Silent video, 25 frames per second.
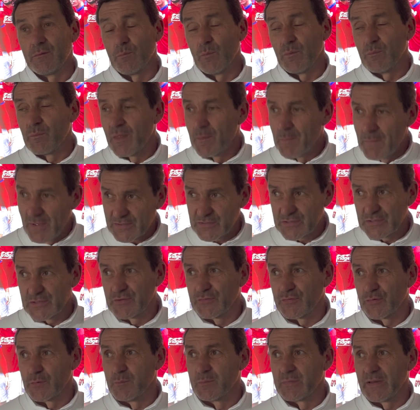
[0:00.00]
the message
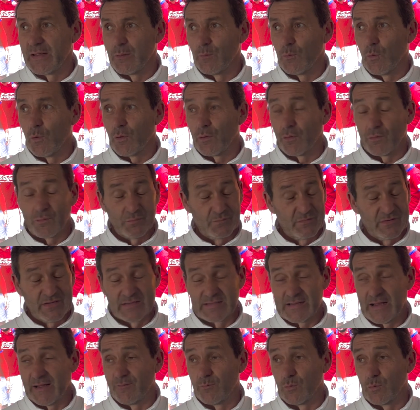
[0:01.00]
from day one, or
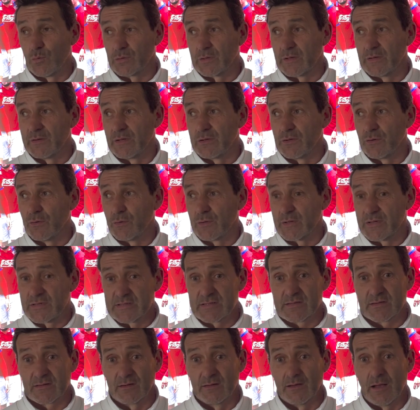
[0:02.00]
since I've walked in the door,
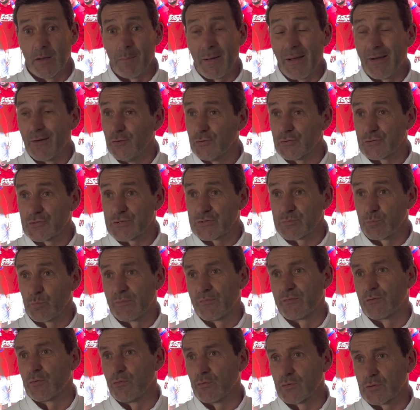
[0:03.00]
is about us.
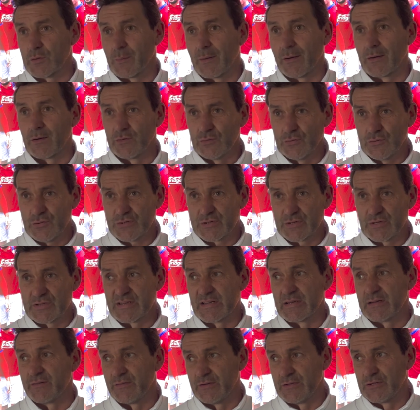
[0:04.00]
We've talked about us as
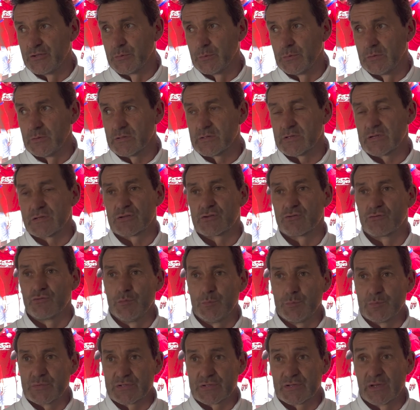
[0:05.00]
individuals, as
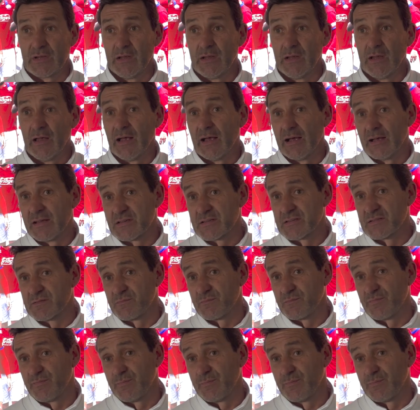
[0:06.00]
groups, as